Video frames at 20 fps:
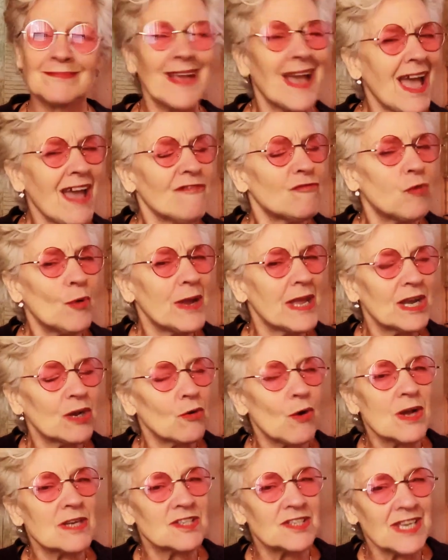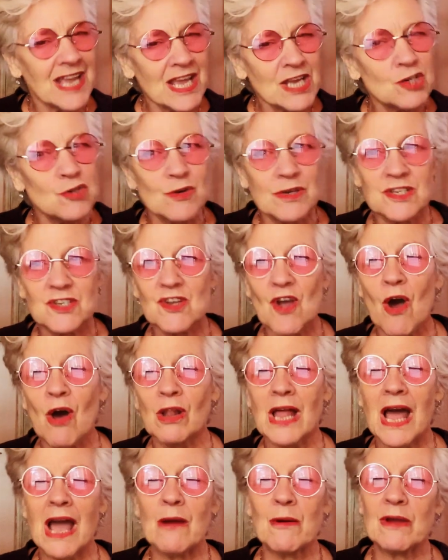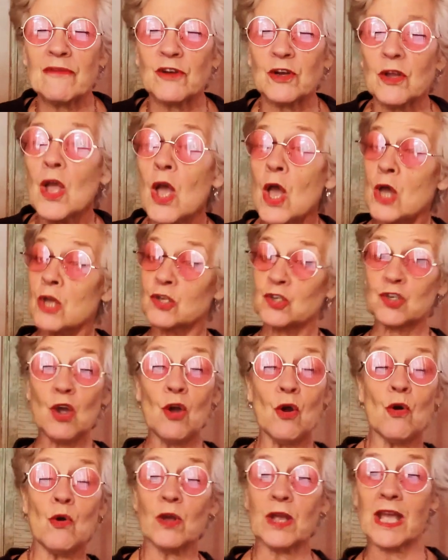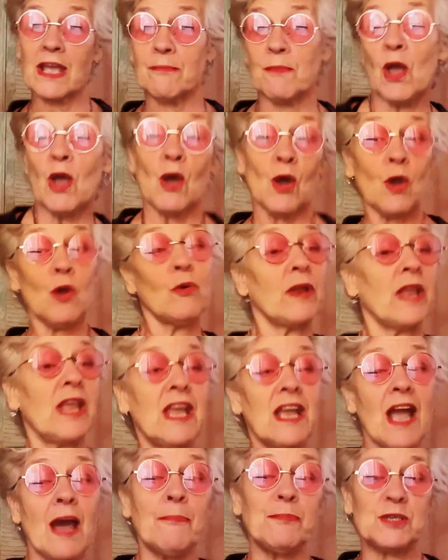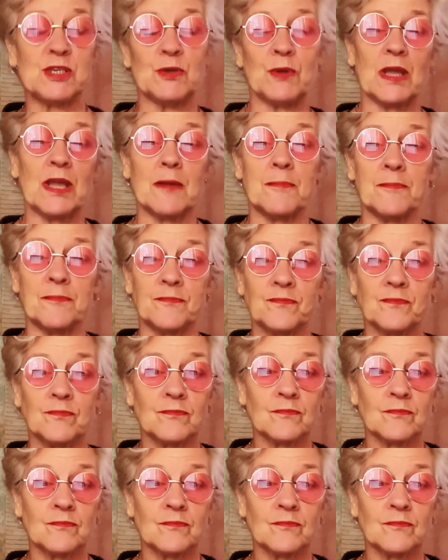Halfway across the entrance hall, however, Cho came hurrying up to him.